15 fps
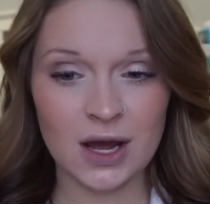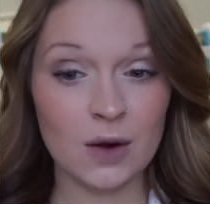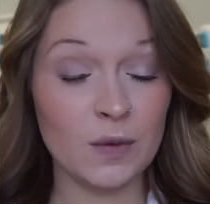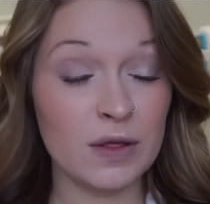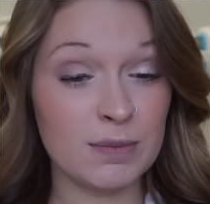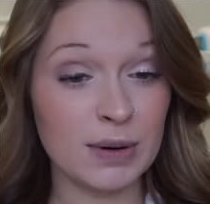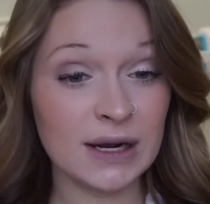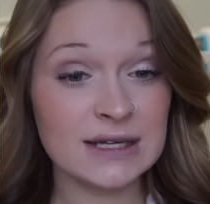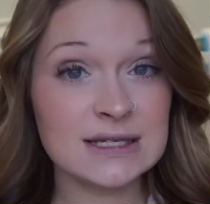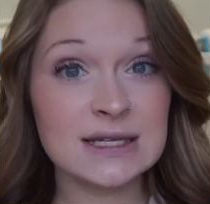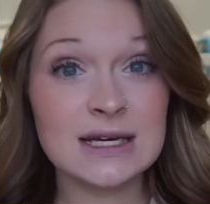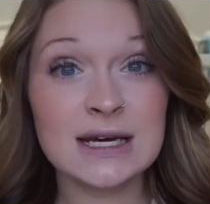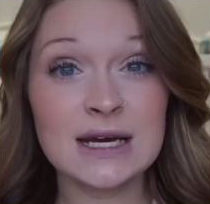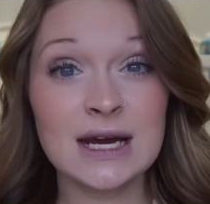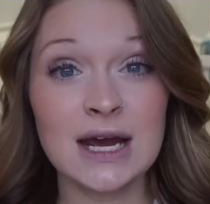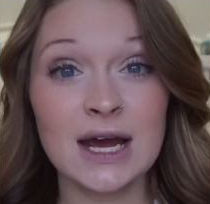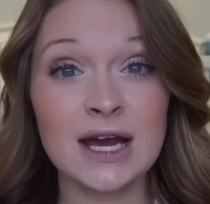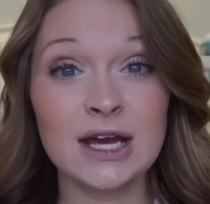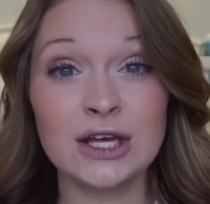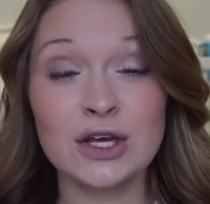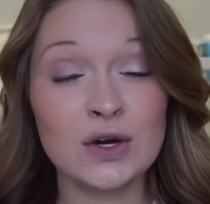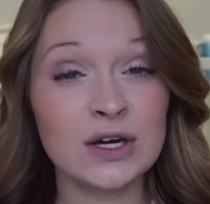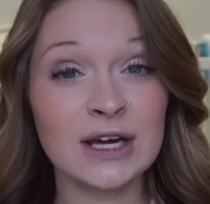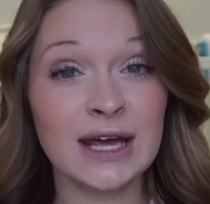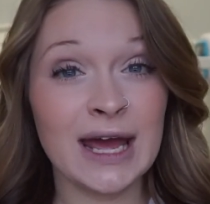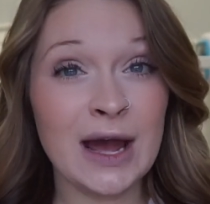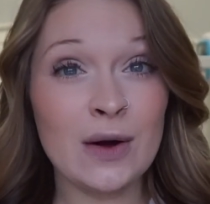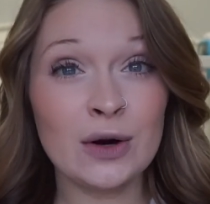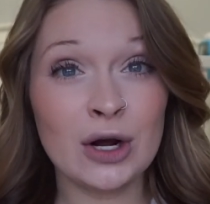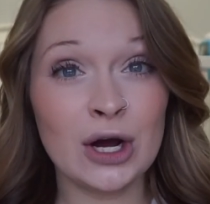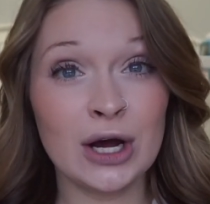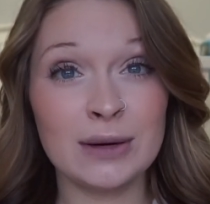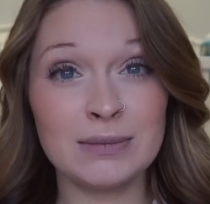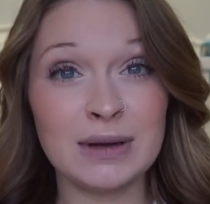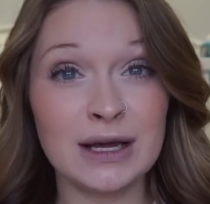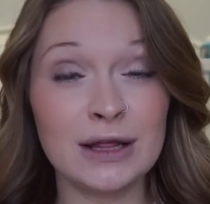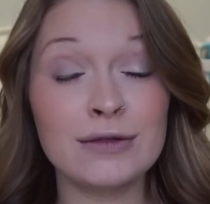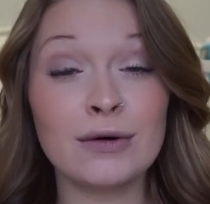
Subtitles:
With Brixlee, you could count on me